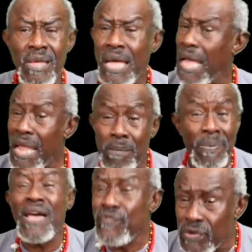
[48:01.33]
I am
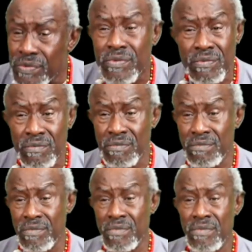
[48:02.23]
baffled.
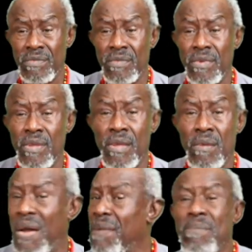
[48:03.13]

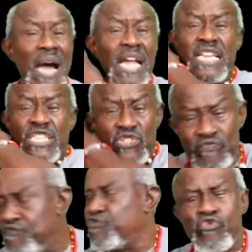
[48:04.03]
My mind is
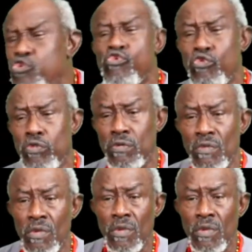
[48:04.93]
full,